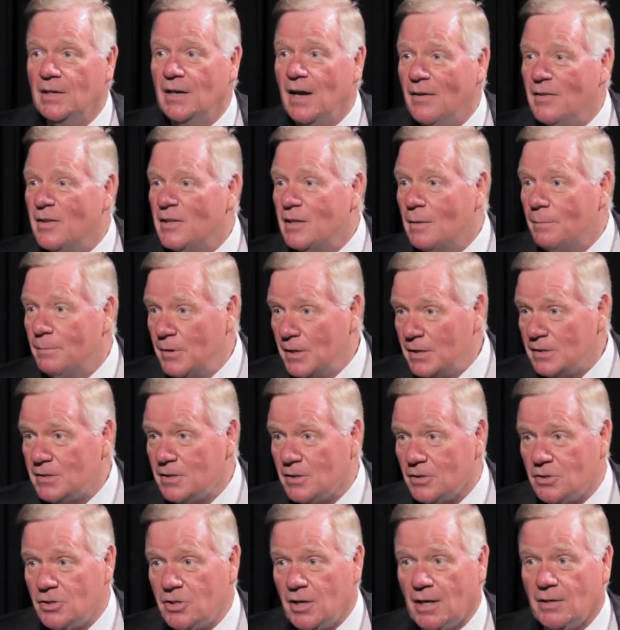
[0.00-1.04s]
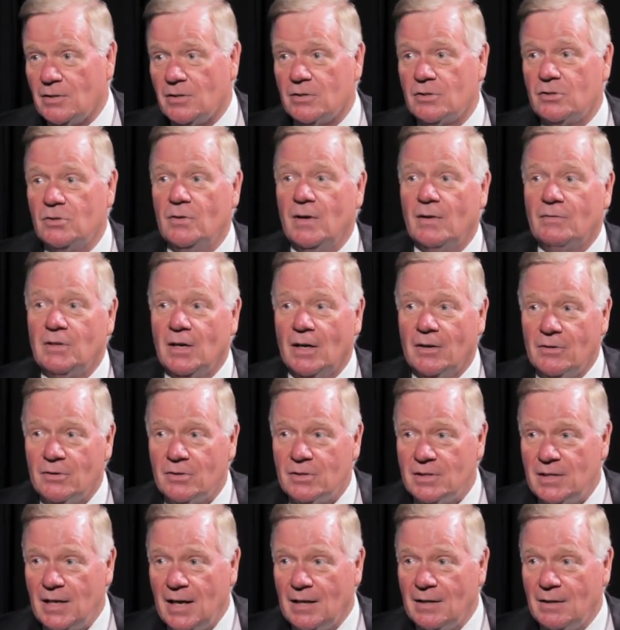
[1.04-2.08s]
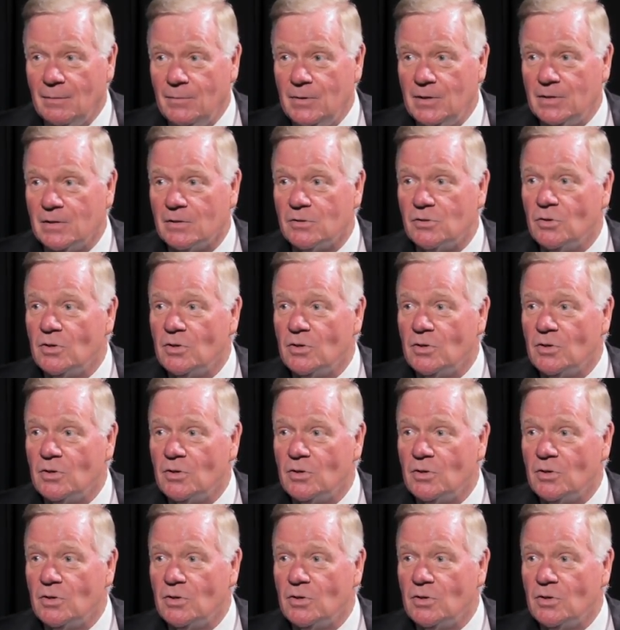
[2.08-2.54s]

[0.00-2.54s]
And then the business changes, so you have to understand the business.